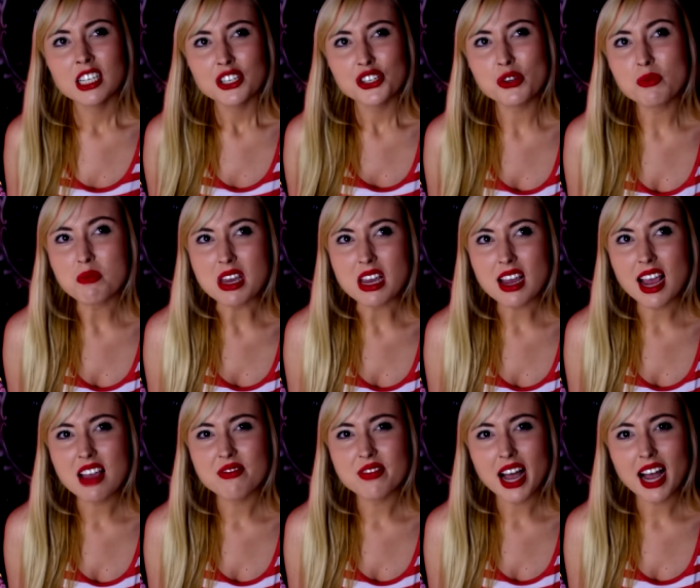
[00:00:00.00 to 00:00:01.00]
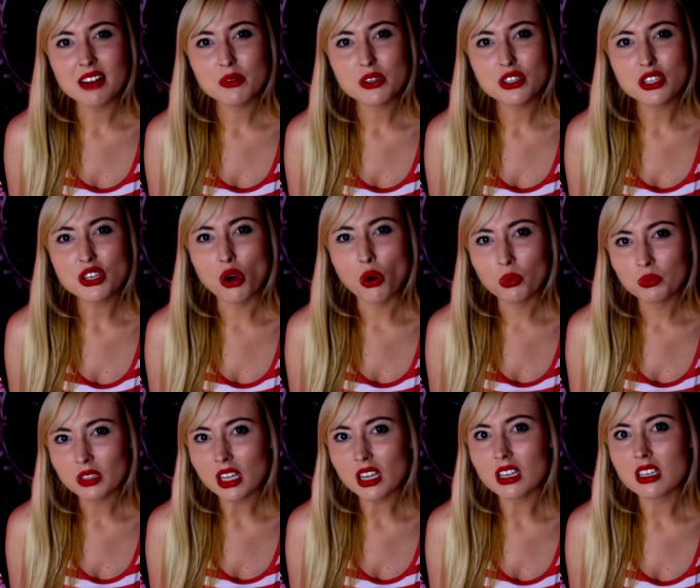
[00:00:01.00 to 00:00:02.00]
to me and that was the
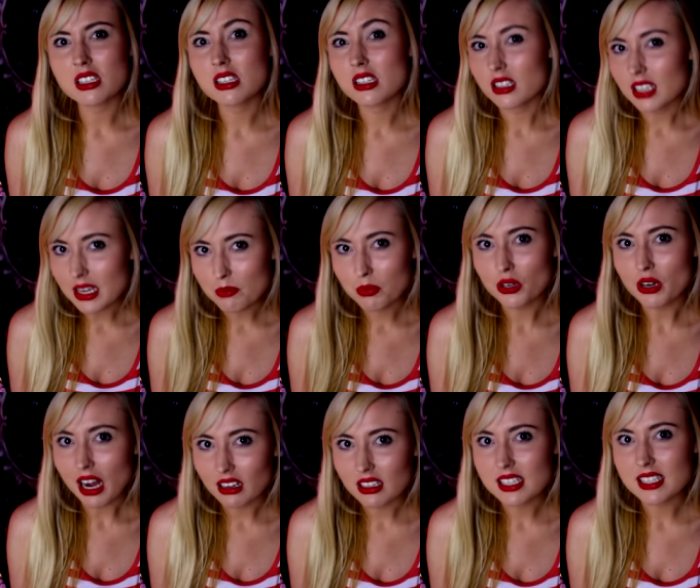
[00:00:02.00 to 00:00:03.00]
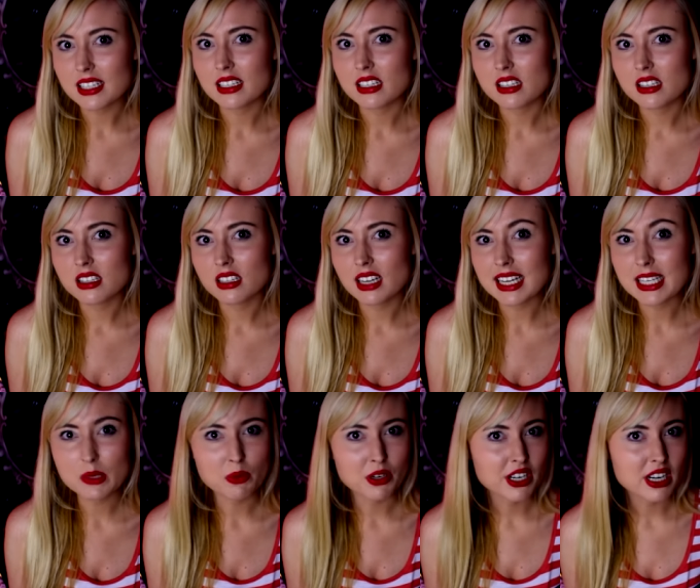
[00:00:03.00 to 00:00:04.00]
only sleep paralysis
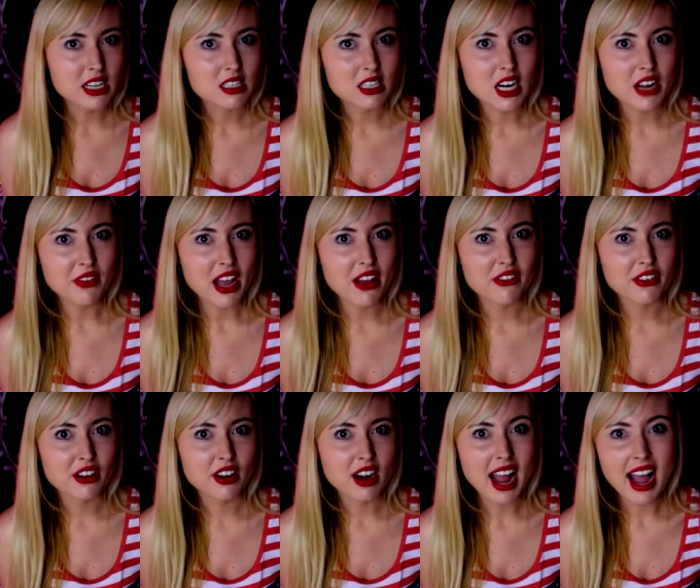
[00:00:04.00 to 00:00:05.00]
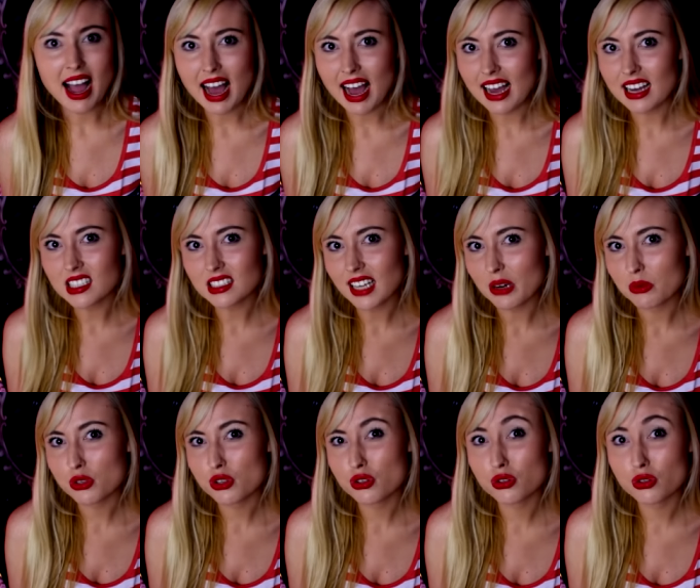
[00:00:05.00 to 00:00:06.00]
experience that I've ever had that
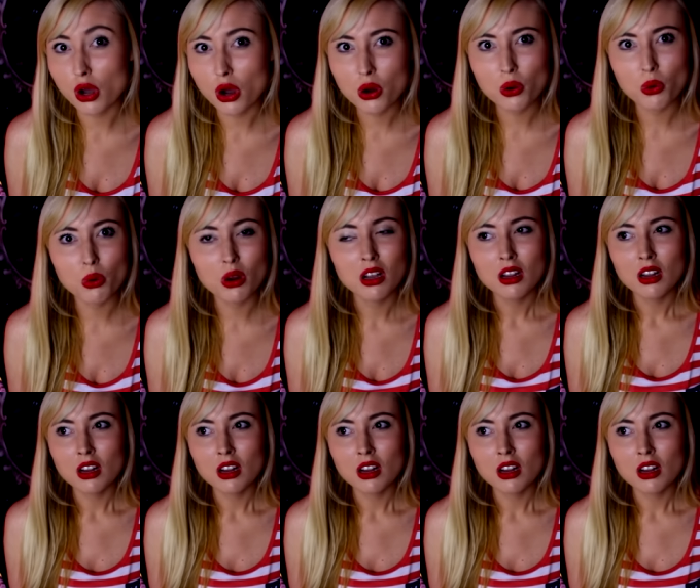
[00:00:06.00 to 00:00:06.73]
was so,